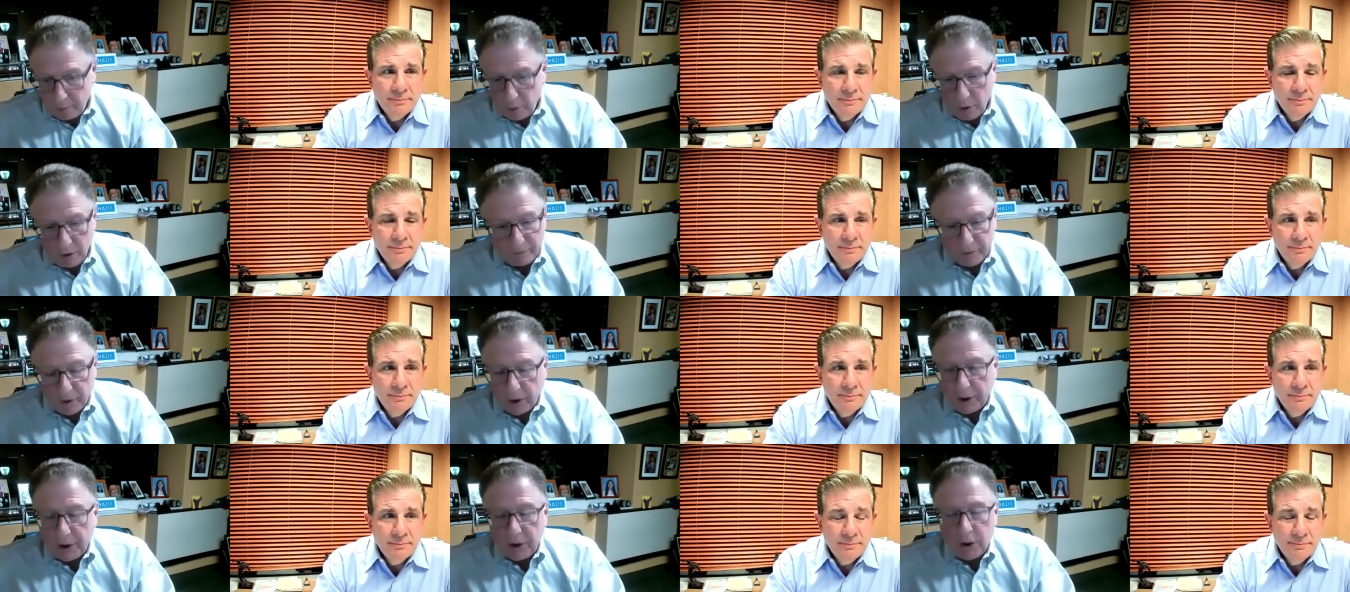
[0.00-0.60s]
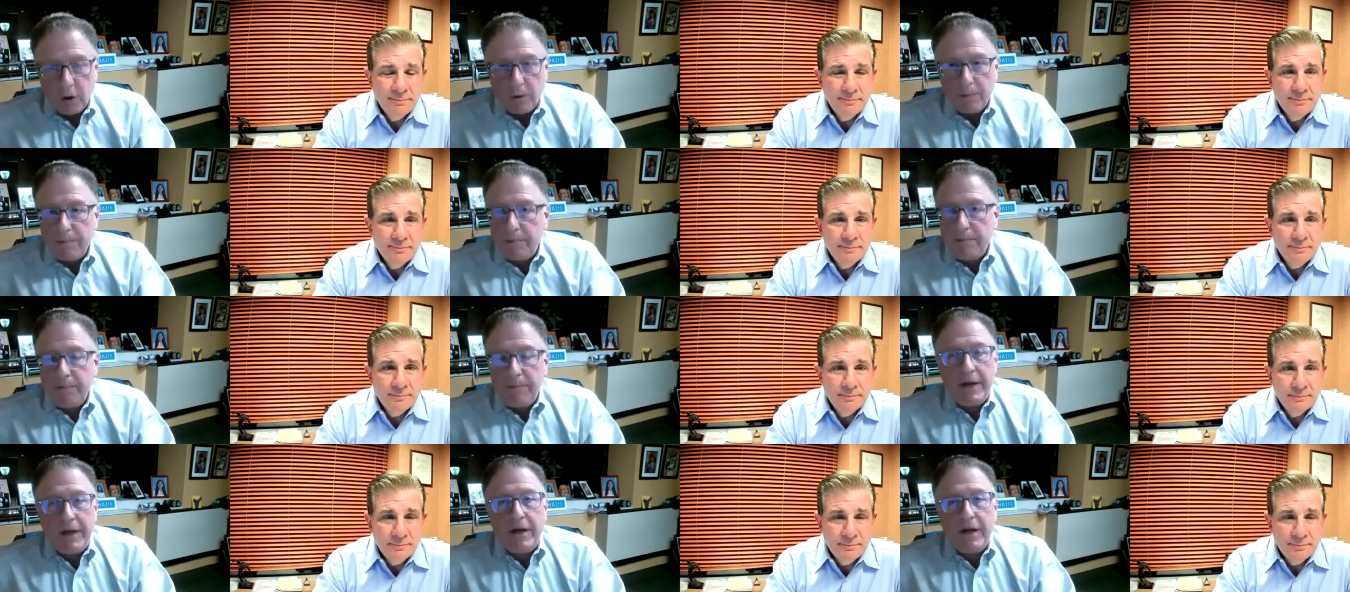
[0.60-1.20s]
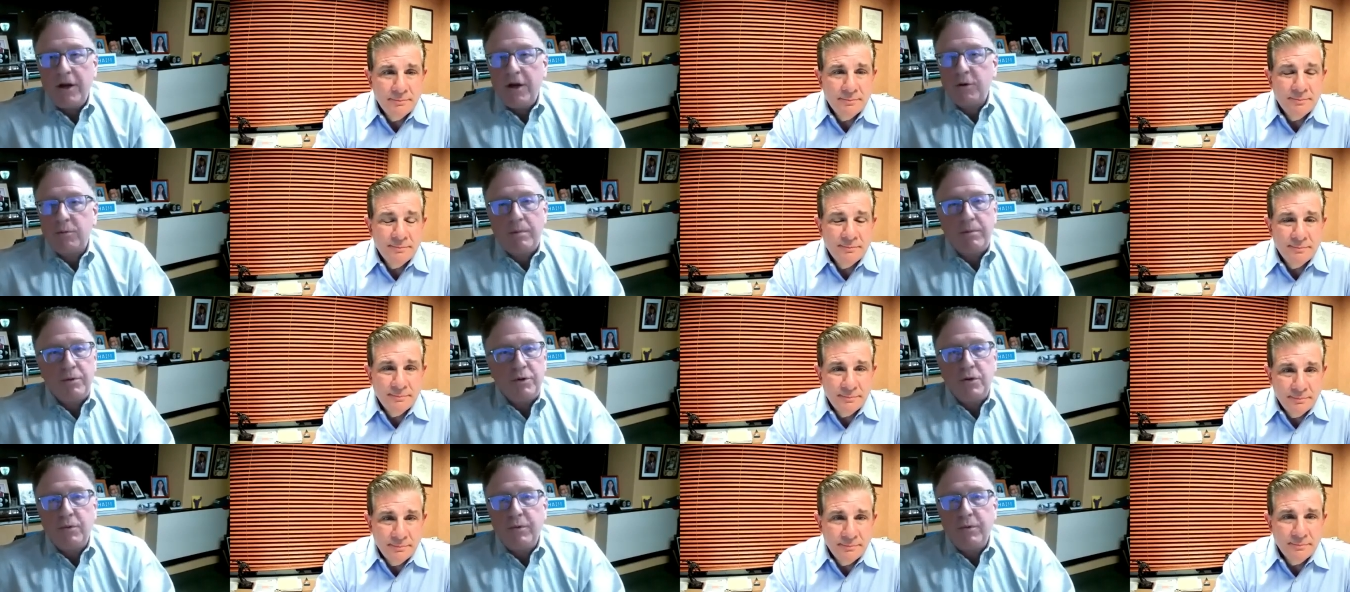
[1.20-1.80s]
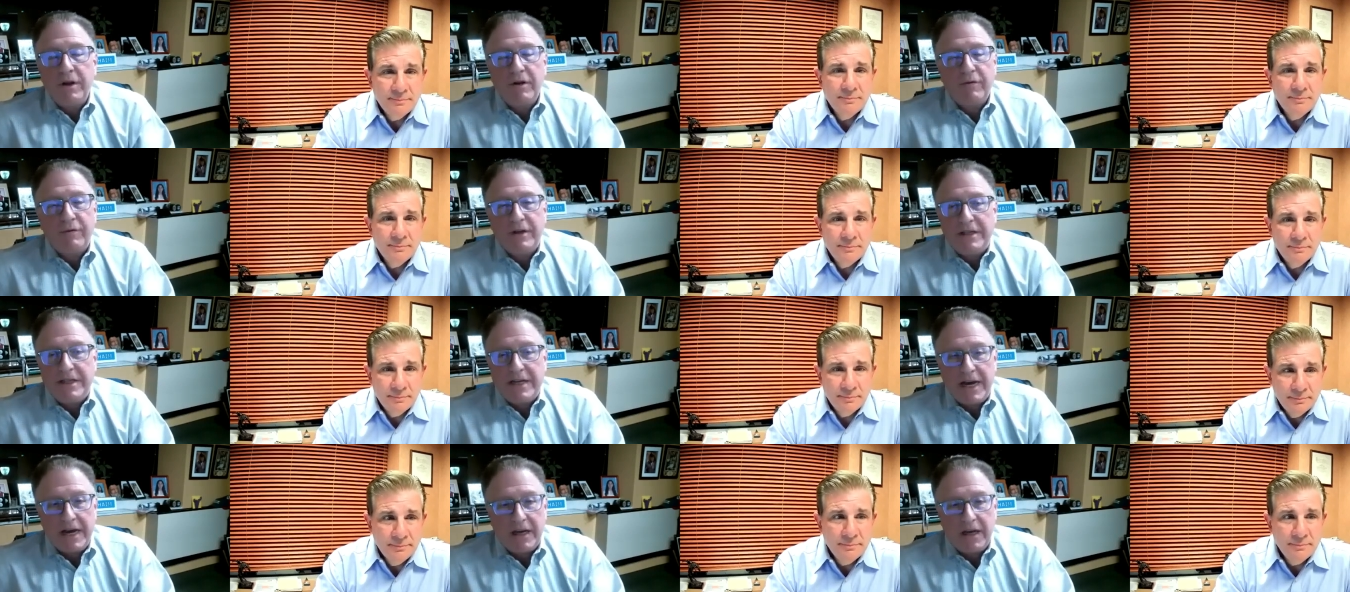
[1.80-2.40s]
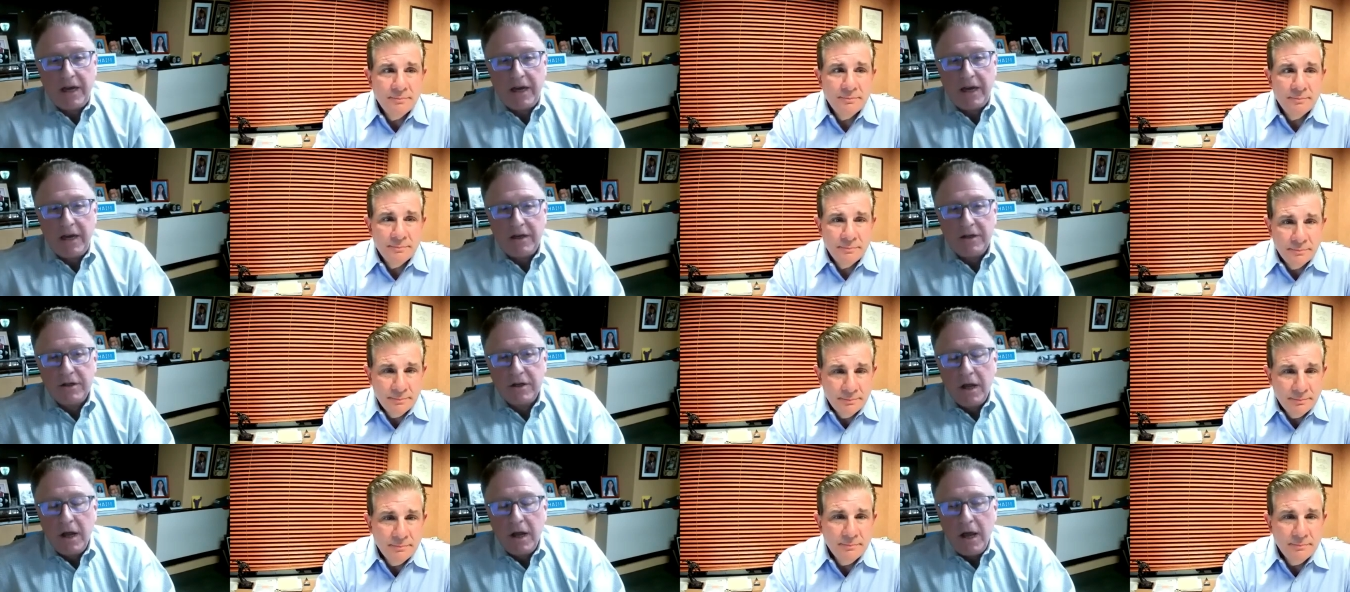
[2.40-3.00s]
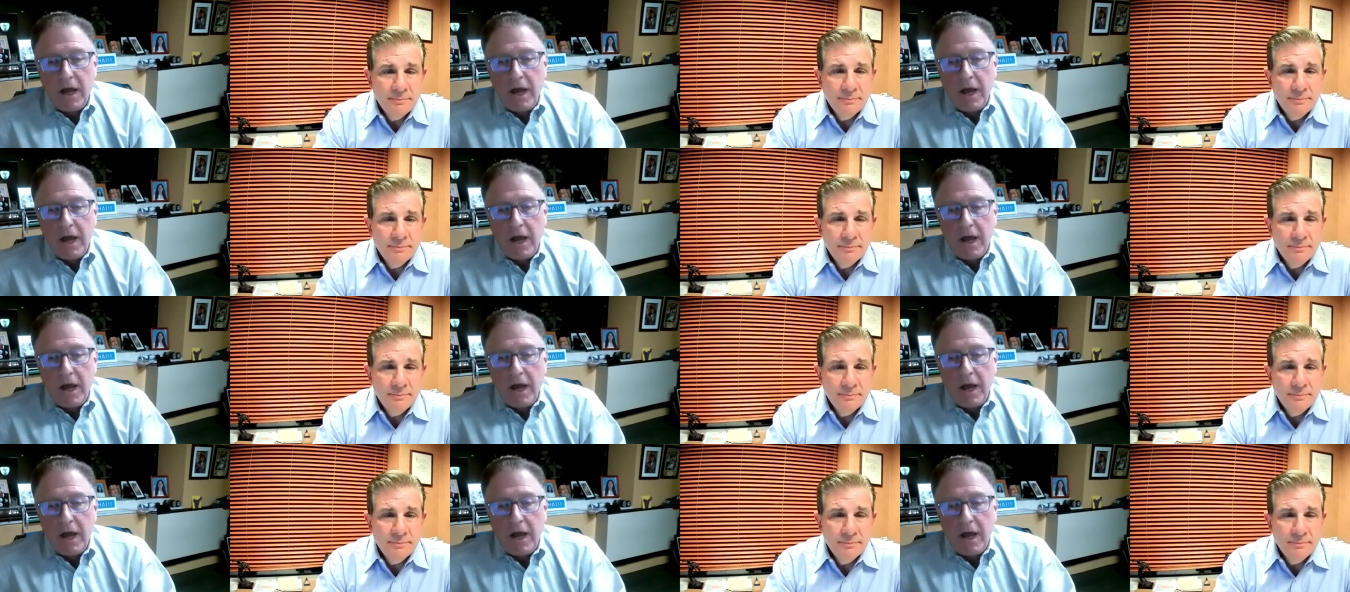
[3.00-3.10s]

Speaker 1: portfolio meetings. We've been doing it for decades.